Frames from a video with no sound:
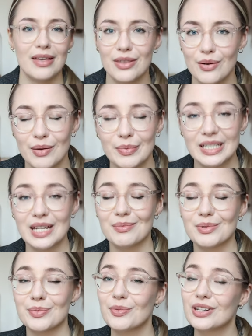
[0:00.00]
By the way, my name
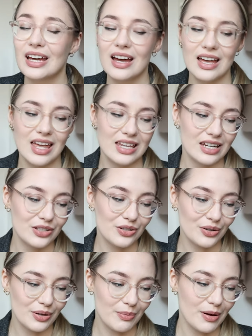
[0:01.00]
is Monika and I
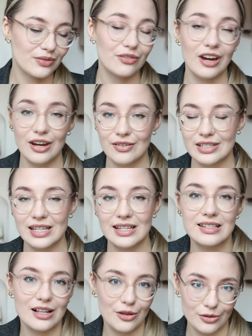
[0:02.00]
talk about
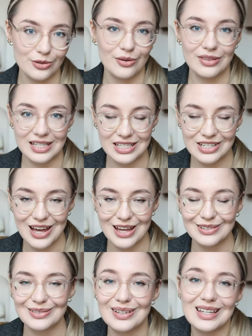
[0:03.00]
fragrances a lot on this
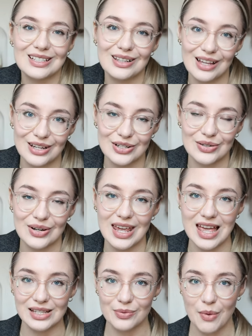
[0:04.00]
channel and luxury
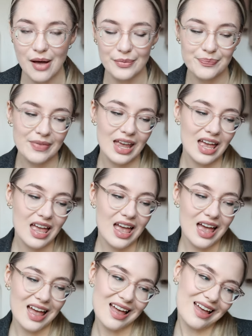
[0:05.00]
as well.
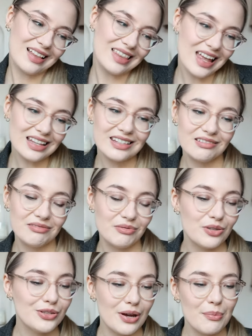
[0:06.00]
Let's
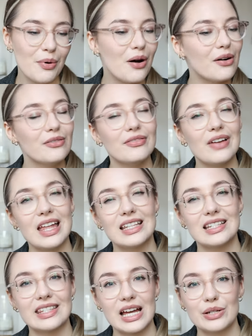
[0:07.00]
jump off and
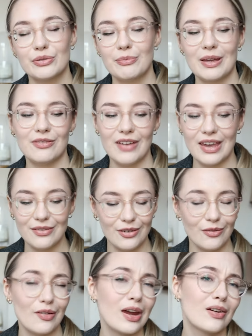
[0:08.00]
start with my
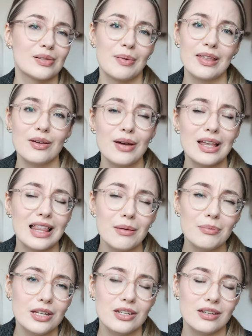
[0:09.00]
favorite fragrance. By the way,
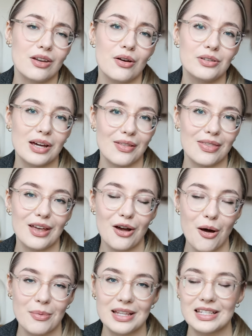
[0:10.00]
let me know down in the
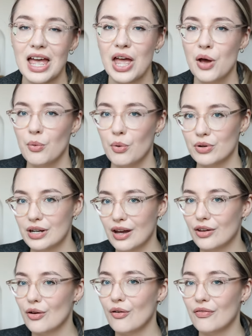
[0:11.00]
comments what
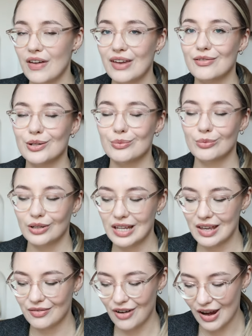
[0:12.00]
are your favorite
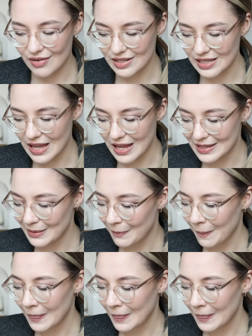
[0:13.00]
Mugler fragrances.